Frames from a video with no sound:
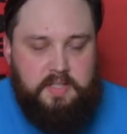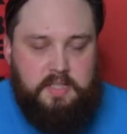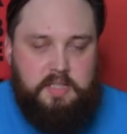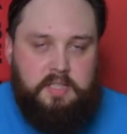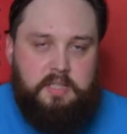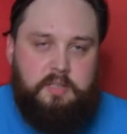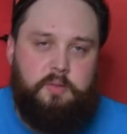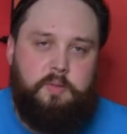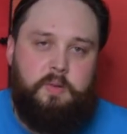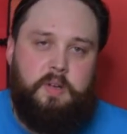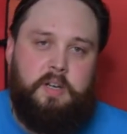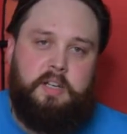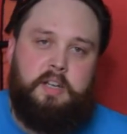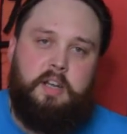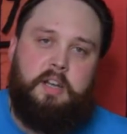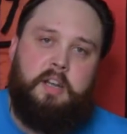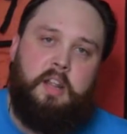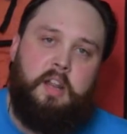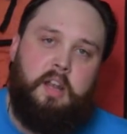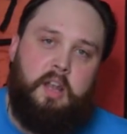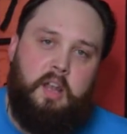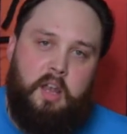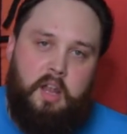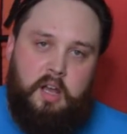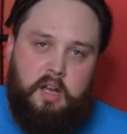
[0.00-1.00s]
to kind of
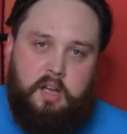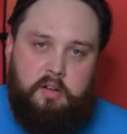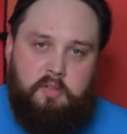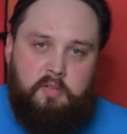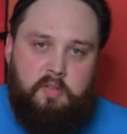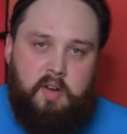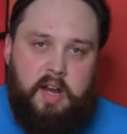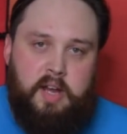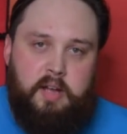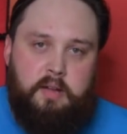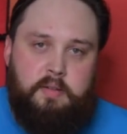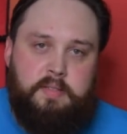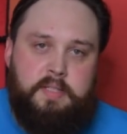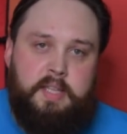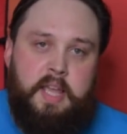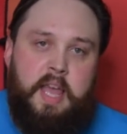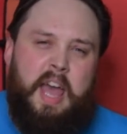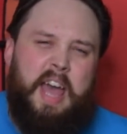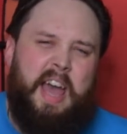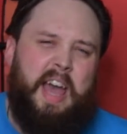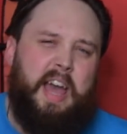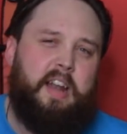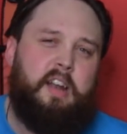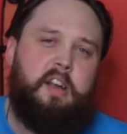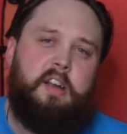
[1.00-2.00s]
lug around,
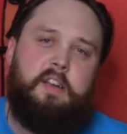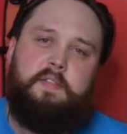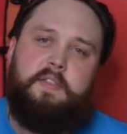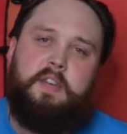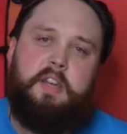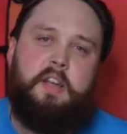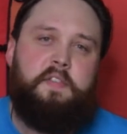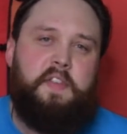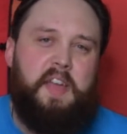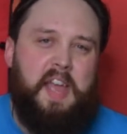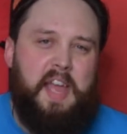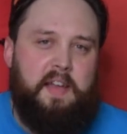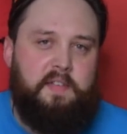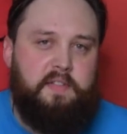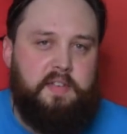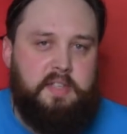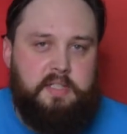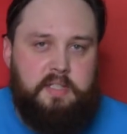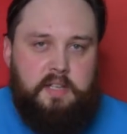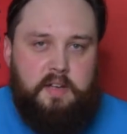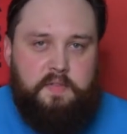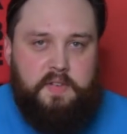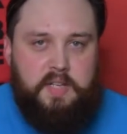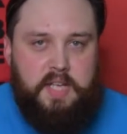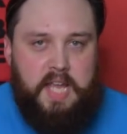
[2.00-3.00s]
and I have enough heavy
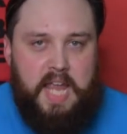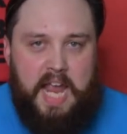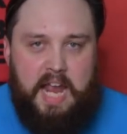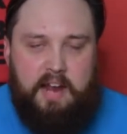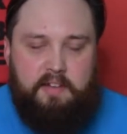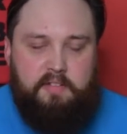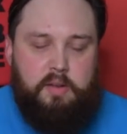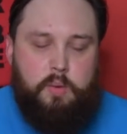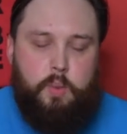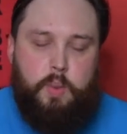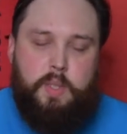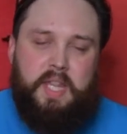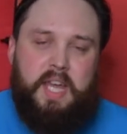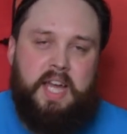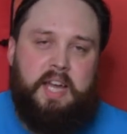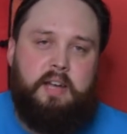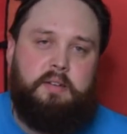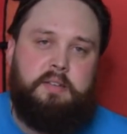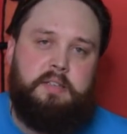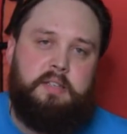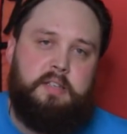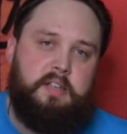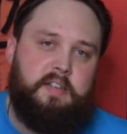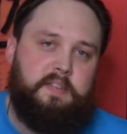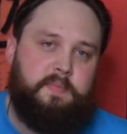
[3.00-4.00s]
stuff to carry without a
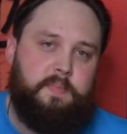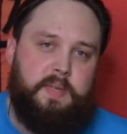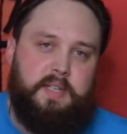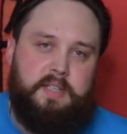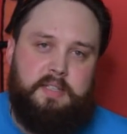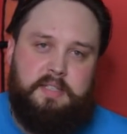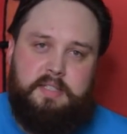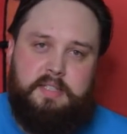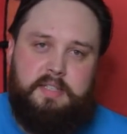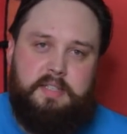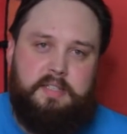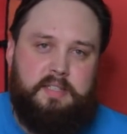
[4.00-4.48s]
dive master.